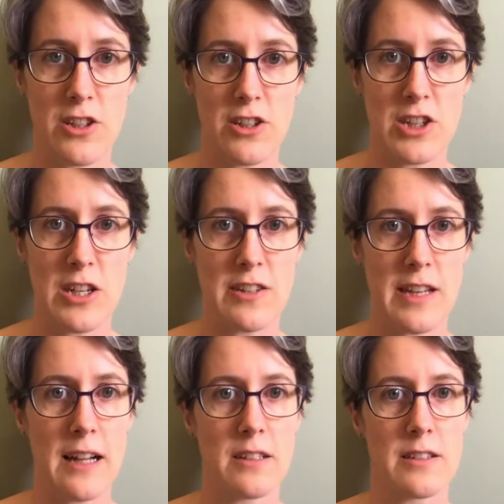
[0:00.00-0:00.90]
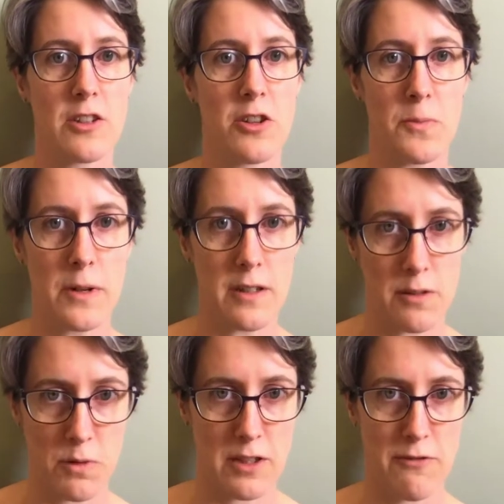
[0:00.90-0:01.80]
she sells cookbooks
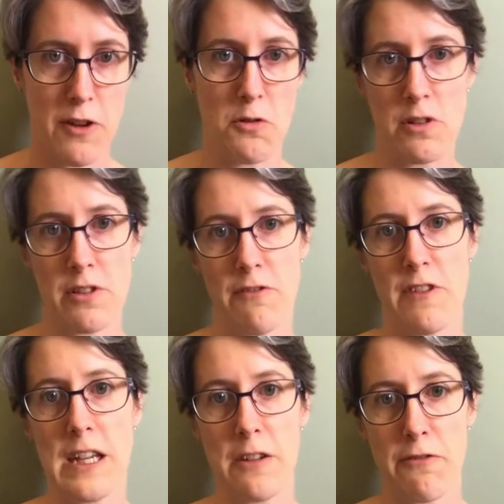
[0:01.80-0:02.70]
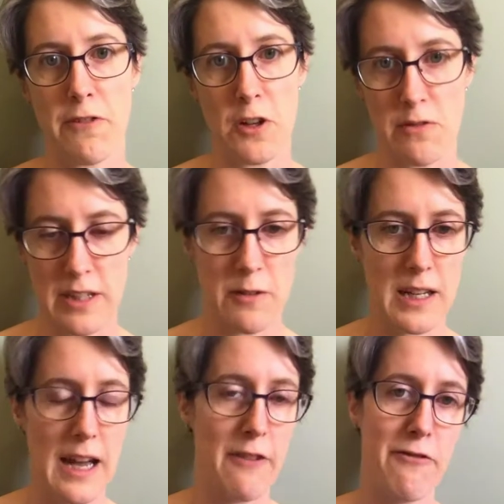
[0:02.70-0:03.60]
which focus on vegan food, so it
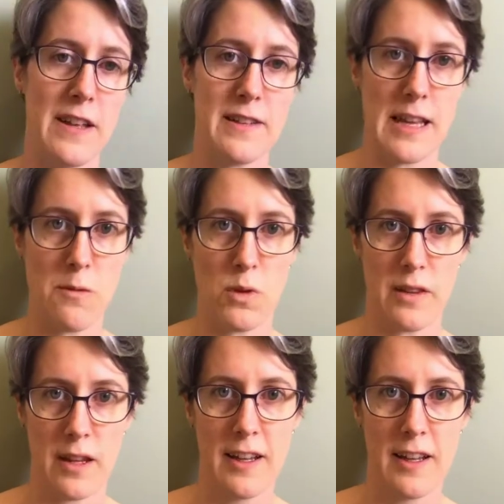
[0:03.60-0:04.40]
kind of fits in with